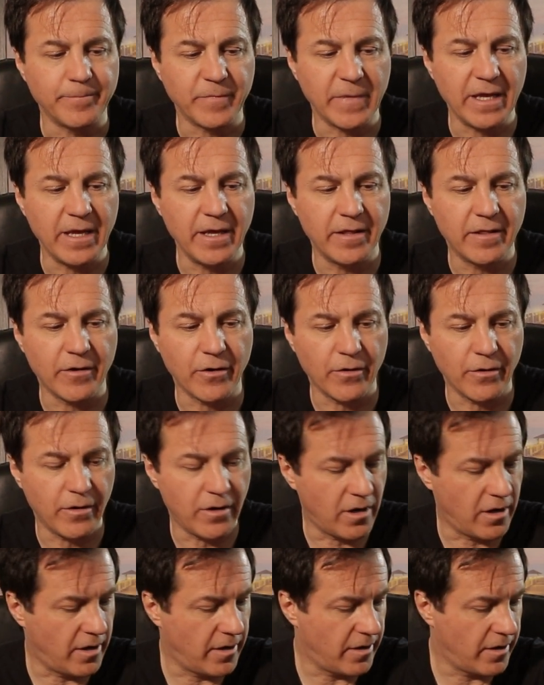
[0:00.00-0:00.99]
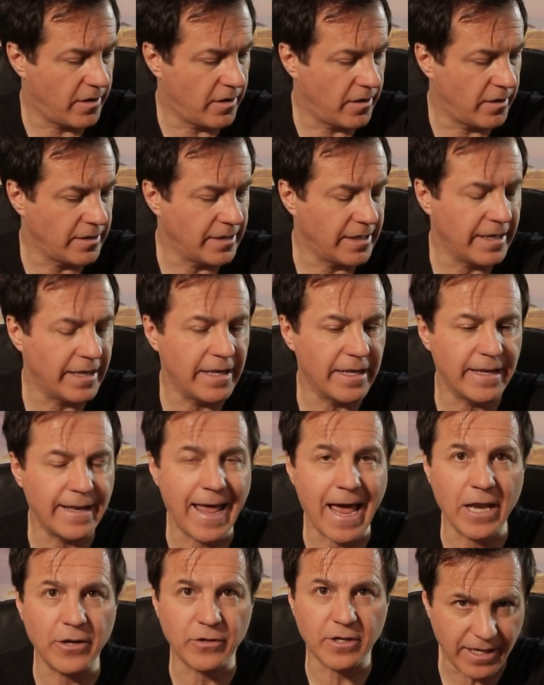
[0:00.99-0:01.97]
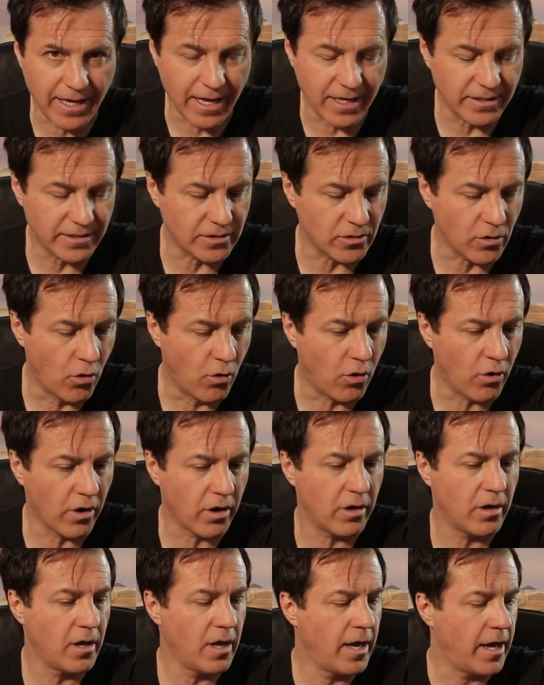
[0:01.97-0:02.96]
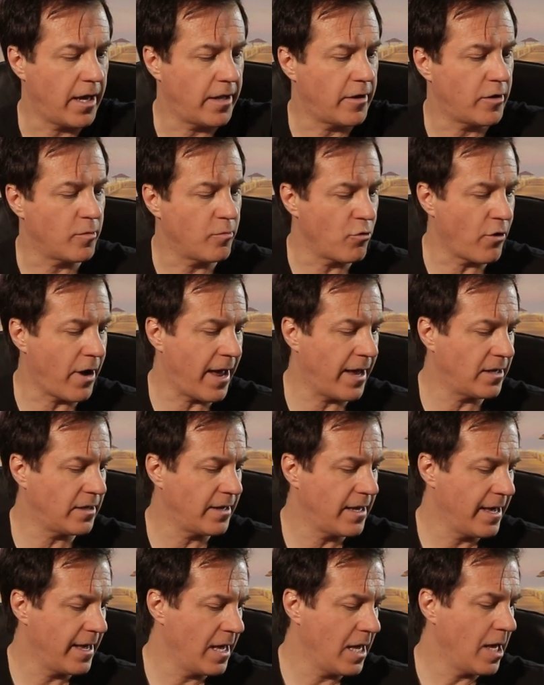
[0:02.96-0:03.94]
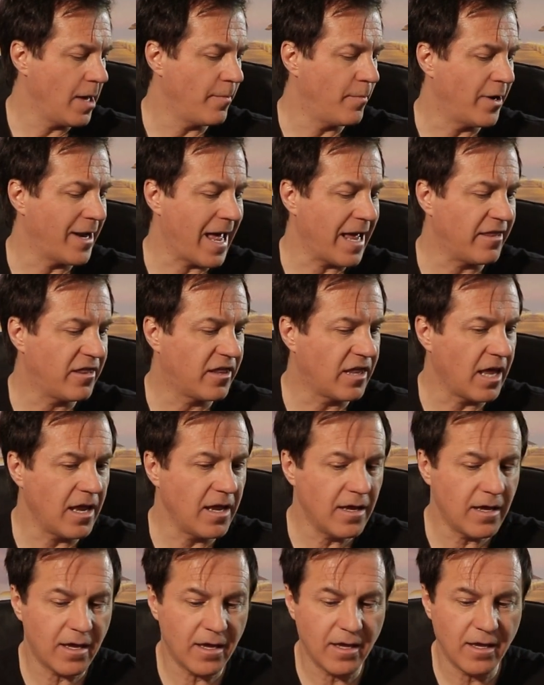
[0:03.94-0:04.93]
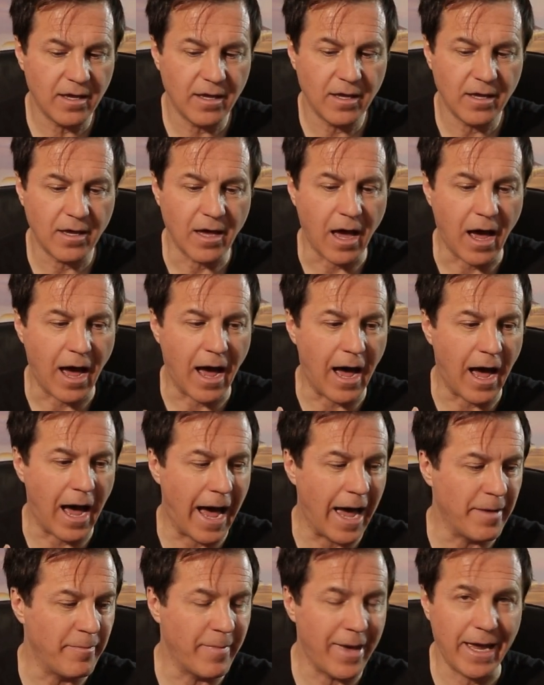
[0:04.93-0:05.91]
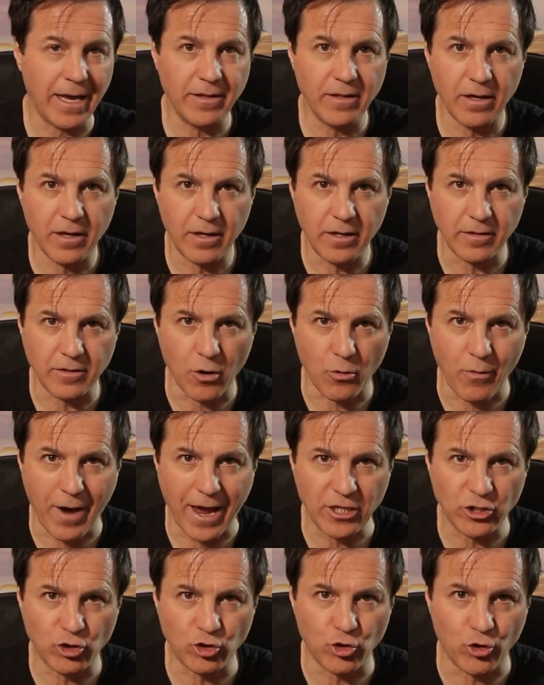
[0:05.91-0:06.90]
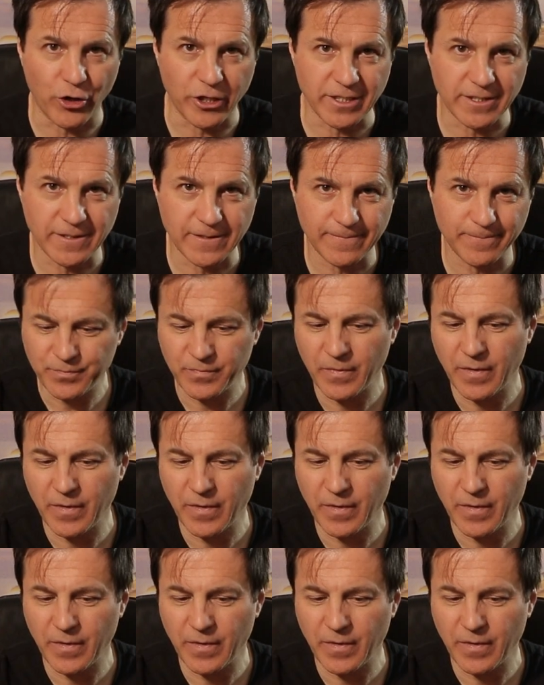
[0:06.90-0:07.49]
either Nanuk Case or another brand, but I think I made the right choice.